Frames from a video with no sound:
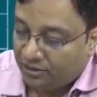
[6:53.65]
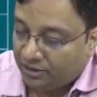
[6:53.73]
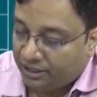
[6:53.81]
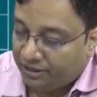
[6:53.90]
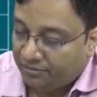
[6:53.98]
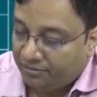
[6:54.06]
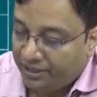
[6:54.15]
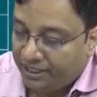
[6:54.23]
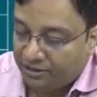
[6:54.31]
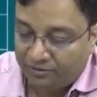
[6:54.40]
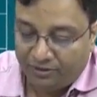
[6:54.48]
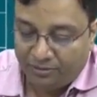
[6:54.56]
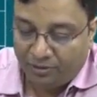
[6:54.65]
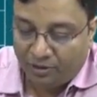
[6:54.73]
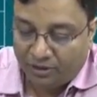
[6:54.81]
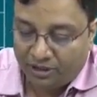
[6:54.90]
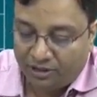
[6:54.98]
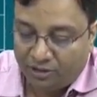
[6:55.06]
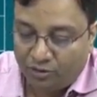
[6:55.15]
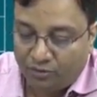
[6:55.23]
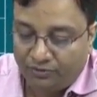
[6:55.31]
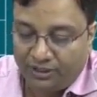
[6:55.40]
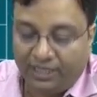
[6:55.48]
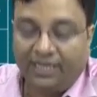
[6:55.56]
Okay. Base of the block is
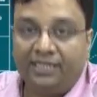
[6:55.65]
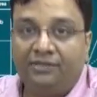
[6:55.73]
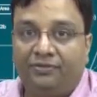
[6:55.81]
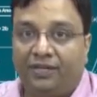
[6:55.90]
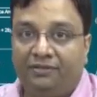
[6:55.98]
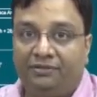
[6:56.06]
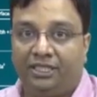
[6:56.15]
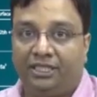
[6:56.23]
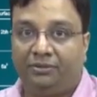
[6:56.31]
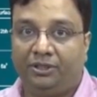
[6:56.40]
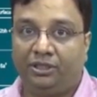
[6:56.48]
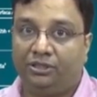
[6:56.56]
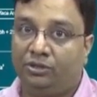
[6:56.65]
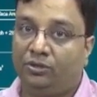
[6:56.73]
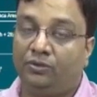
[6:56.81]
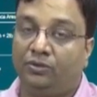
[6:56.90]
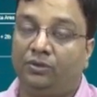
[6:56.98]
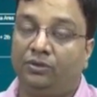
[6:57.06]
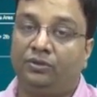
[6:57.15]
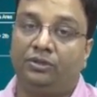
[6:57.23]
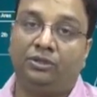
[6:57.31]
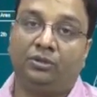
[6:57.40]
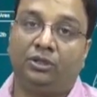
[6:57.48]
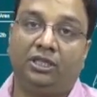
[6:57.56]
cube with edge 5 cm. So
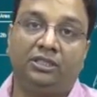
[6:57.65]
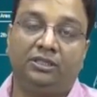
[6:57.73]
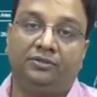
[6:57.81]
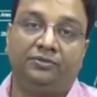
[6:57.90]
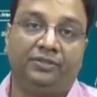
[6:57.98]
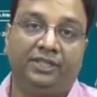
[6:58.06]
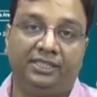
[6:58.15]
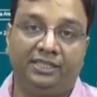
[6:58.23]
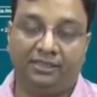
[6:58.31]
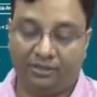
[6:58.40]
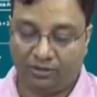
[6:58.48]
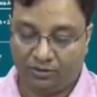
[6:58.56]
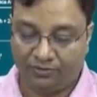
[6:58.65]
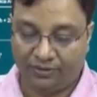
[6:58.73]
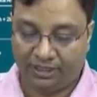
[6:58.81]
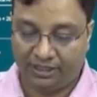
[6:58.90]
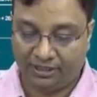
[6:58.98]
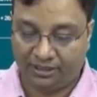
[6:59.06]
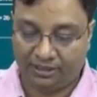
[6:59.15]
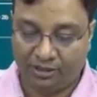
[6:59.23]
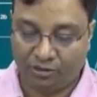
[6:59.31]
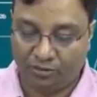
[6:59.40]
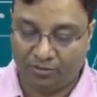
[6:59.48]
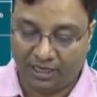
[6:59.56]
total faces of a
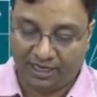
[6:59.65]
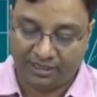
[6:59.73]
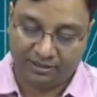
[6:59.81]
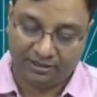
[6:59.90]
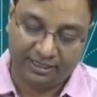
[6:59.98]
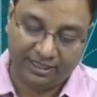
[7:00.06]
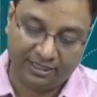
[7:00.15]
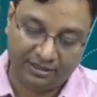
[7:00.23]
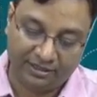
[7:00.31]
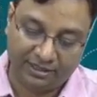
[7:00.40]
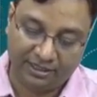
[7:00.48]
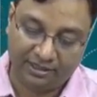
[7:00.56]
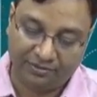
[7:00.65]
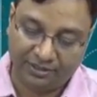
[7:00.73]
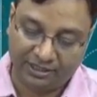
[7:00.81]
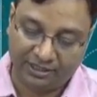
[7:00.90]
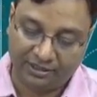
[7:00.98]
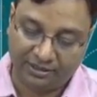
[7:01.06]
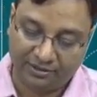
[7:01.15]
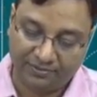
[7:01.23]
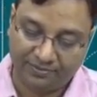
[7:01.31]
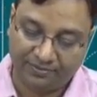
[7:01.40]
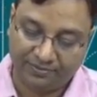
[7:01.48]
cube are, there are 6 faces